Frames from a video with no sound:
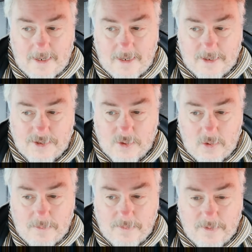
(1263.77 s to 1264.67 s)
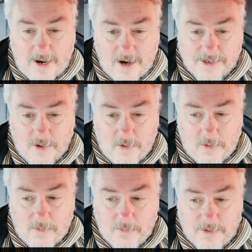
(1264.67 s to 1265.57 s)

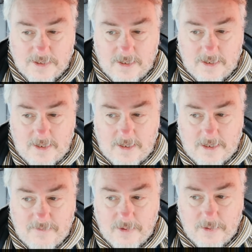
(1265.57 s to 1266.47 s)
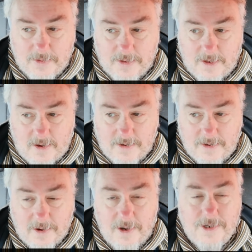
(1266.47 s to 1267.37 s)
arsehole was interviewed on
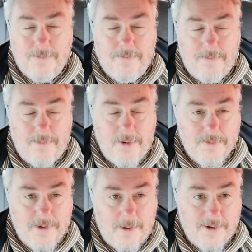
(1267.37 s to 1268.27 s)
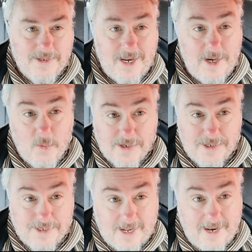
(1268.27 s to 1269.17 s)
an Irish newspaper saying he
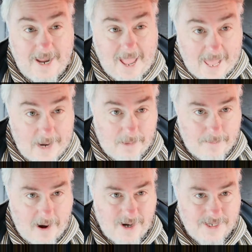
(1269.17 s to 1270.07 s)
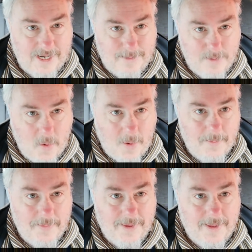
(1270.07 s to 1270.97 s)
wasn't selling animal bars anymore.
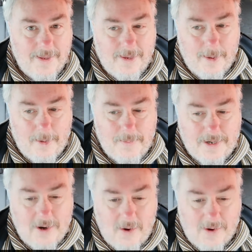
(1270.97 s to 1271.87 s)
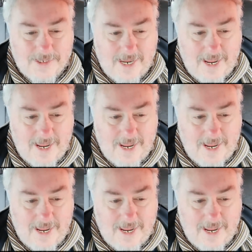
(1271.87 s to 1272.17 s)
Because...